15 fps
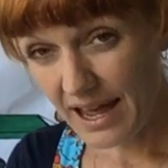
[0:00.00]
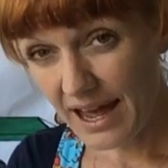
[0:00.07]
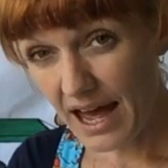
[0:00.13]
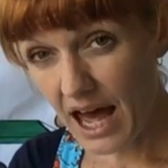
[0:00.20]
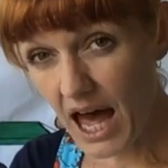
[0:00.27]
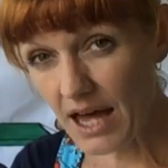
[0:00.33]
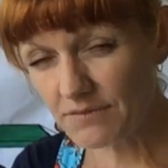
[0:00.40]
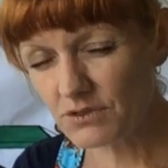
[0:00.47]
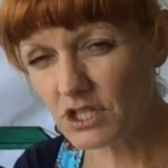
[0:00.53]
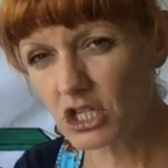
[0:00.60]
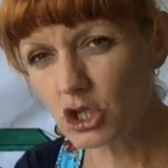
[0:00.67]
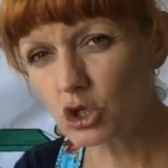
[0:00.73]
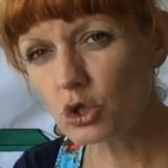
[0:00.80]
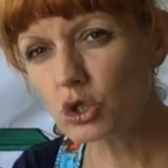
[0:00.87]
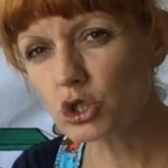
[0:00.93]
After
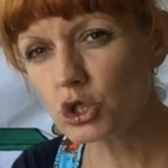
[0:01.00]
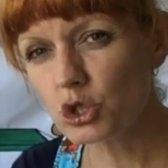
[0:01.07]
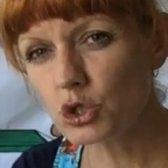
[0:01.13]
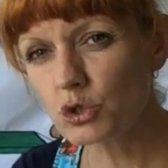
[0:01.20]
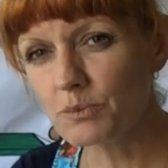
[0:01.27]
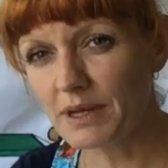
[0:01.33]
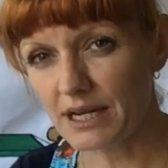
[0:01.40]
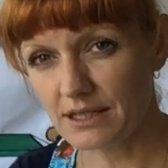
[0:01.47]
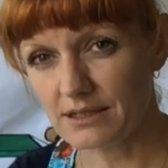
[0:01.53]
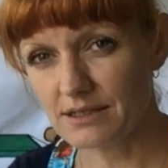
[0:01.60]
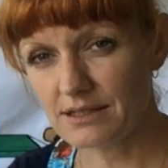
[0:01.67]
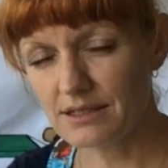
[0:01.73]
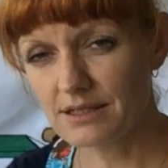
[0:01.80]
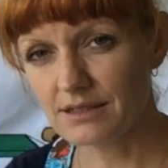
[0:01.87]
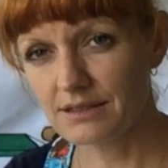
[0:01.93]
your 2
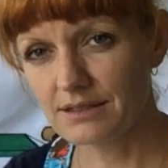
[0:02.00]
minutes,